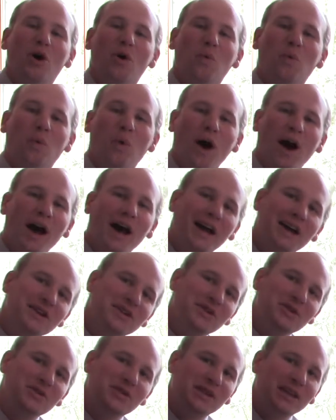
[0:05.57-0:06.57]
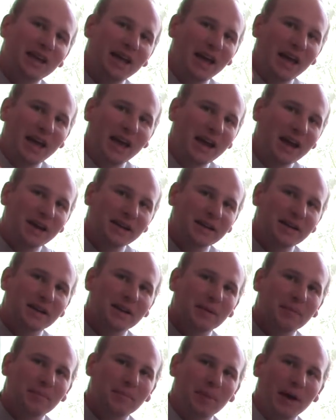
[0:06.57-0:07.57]
why do the 8
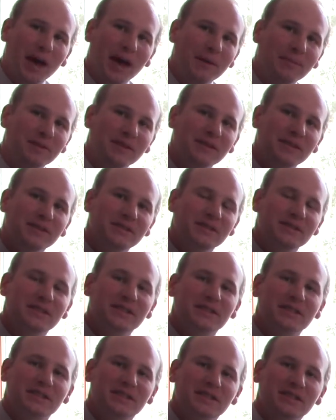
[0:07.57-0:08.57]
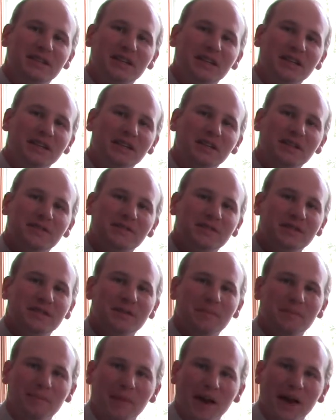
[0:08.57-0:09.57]
Baptist distinctives
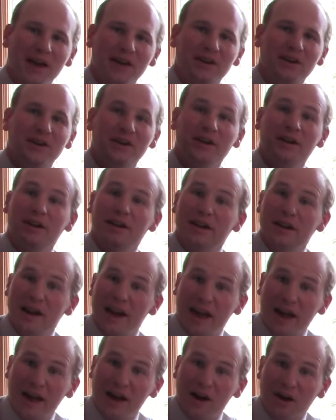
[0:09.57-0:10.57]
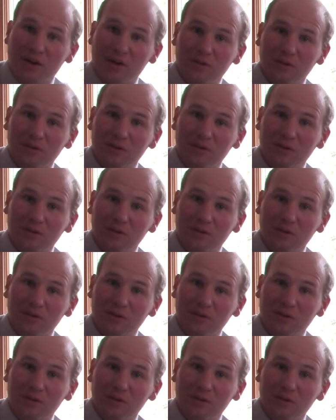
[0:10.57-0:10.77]
matter now?